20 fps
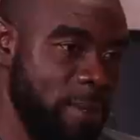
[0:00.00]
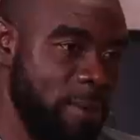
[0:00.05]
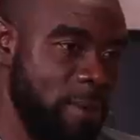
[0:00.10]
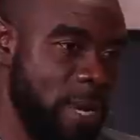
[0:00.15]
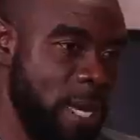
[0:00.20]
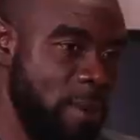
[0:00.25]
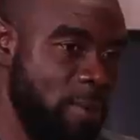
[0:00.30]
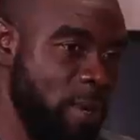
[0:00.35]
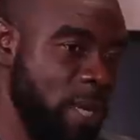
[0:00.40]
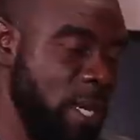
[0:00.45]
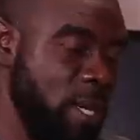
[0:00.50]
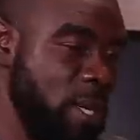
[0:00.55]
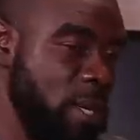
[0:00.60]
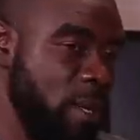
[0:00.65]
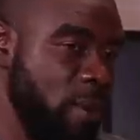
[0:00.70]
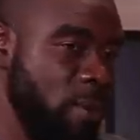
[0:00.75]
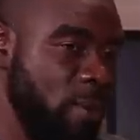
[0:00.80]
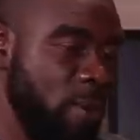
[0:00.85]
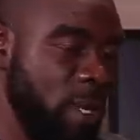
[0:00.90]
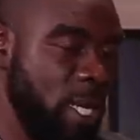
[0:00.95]
Right. We
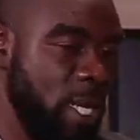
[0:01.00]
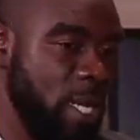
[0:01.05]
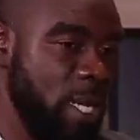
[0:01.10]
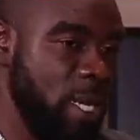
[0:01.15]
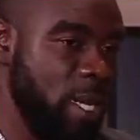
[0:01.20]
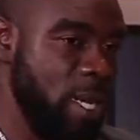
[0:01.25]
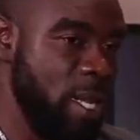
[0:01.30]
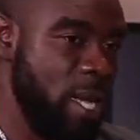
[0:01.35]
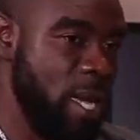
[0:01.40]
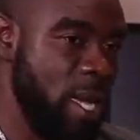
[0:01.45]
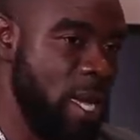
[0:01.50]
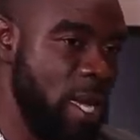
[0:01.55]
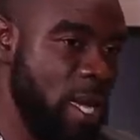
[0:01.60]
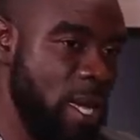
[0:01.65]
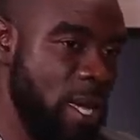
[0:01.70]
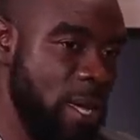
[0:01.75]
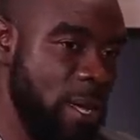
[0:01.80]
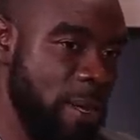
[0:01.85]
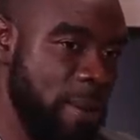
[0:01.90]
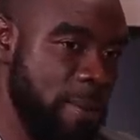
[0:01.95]
did. We did.
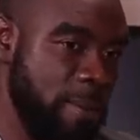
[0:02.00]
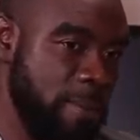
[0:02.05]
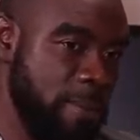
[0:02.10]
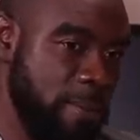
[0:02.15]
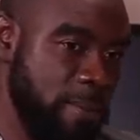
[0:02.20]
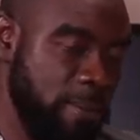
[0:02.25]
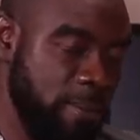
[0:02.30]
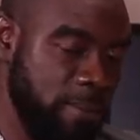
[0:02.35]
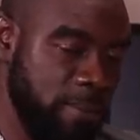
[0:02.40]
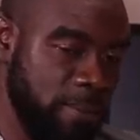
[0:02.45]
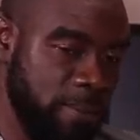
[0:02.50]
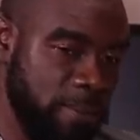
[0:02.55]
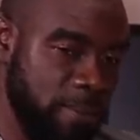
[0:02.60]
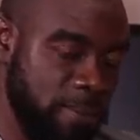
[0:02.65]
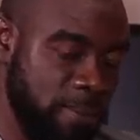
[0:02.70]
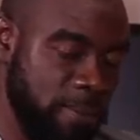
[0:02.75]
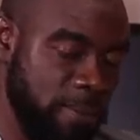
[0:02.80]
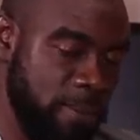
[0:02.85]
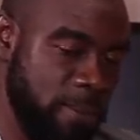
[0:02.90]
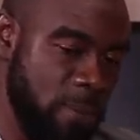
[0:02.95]
Um.
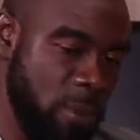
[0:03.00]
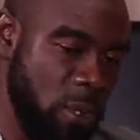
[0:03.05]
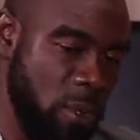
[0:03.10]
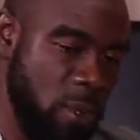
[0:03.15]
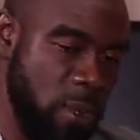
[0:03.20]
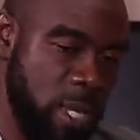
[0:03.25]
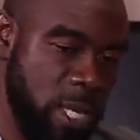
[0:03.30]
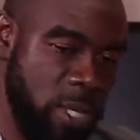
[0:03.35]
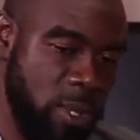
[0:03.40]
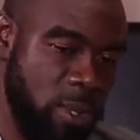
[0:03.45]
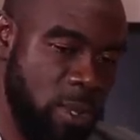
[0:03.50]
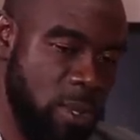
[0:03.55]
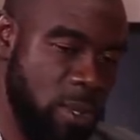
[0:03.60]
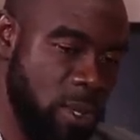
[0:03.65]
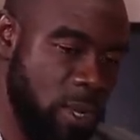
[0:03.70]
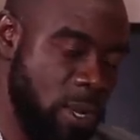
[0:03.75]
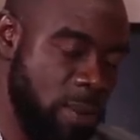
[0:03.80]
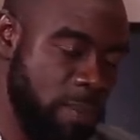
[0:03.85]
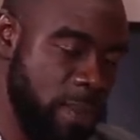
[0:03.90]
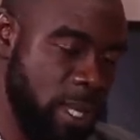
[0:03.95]
Who else did the
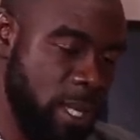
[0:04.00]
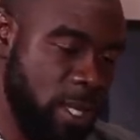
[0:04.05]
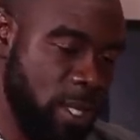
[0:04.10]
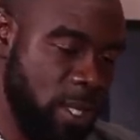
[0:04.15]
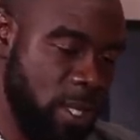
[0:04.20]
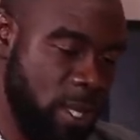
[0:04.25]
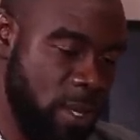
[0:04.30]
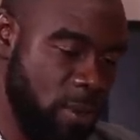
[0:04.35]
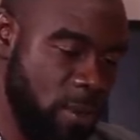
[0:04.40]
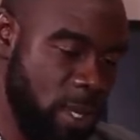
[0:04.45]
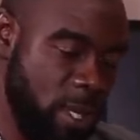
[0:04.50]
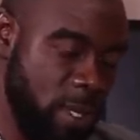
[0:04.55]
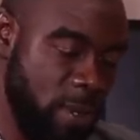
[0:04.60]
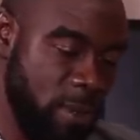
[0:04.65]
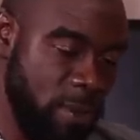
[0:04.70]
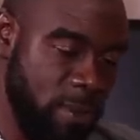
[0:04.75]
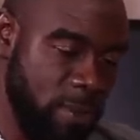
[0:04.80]
combination with?